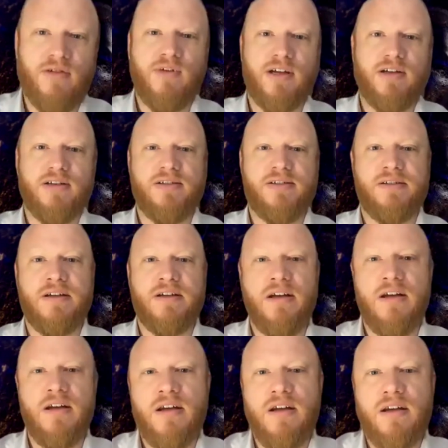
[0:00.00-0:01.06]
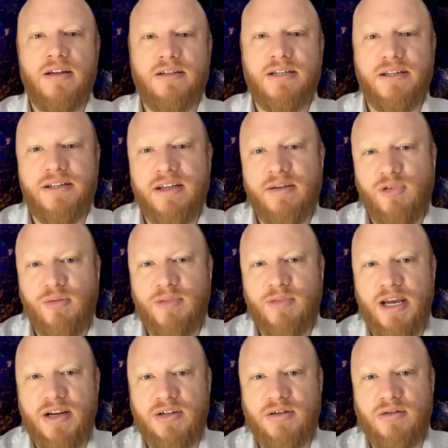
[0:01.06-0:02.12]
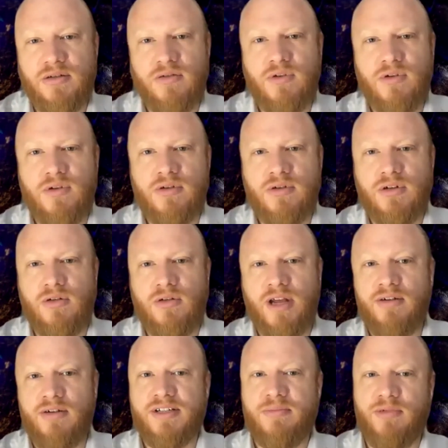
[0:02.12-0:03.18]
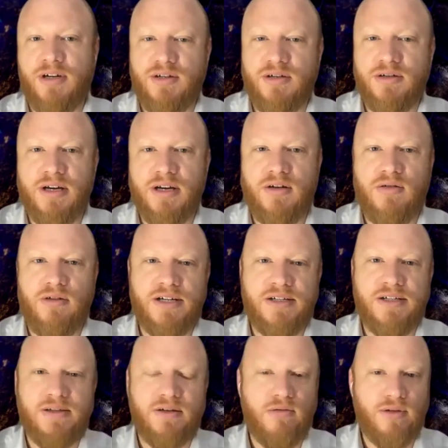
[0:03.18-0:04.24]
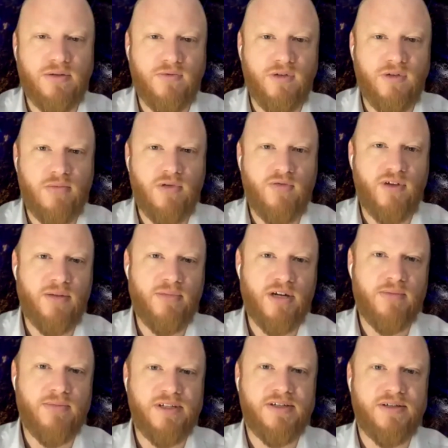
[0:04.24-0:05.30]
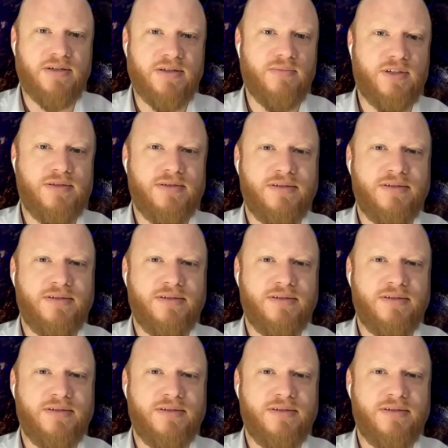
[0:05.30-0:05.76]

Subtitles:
is, does the implementation of Q-control error suppression increase the quantum volume of IBM systems?